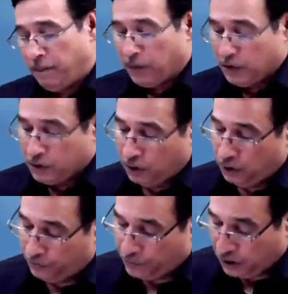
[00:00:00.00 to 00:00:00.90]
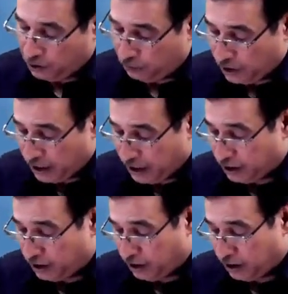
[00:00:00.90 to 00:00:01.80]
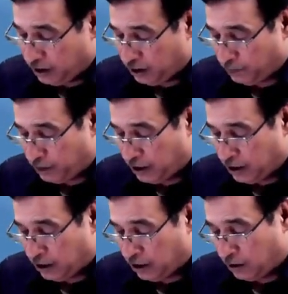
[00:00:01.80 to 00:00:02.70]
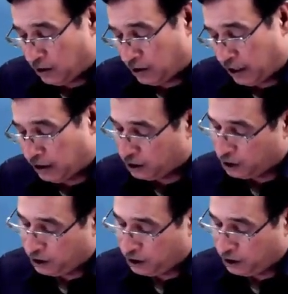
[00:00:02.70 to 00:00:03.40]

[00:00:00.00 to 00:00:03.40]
So you will write here in the P&L rent